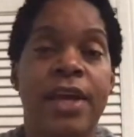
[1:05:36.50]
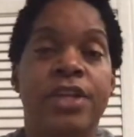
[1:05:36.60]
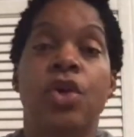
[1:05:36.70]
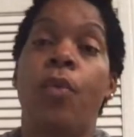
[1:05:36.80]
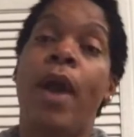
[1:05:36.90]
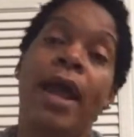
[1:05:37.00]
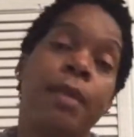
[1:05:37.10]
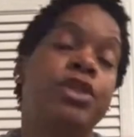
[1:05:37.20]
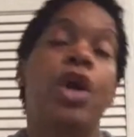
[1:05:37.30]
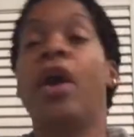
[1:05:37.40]
So while I'm
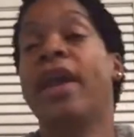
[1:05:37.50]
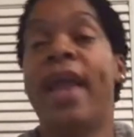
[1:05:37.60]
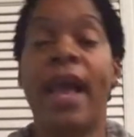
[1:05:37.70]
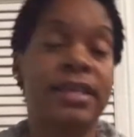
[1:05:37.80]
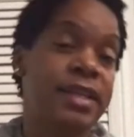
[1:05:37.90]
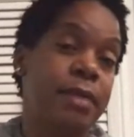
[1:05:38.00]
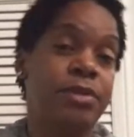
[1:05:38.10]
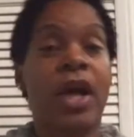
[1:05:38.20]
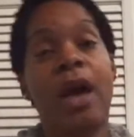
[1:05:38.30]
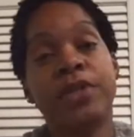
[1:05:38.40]
talking, asking them, so
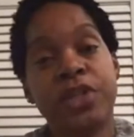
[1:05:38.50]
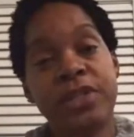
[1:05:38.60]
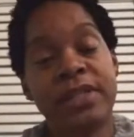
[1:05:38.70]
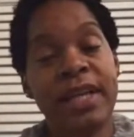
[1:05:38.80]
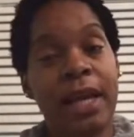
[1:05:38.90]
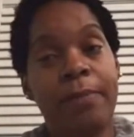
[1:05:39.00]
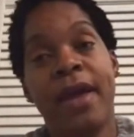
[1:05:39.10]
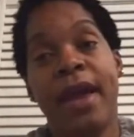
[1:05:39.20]
how is your sleep?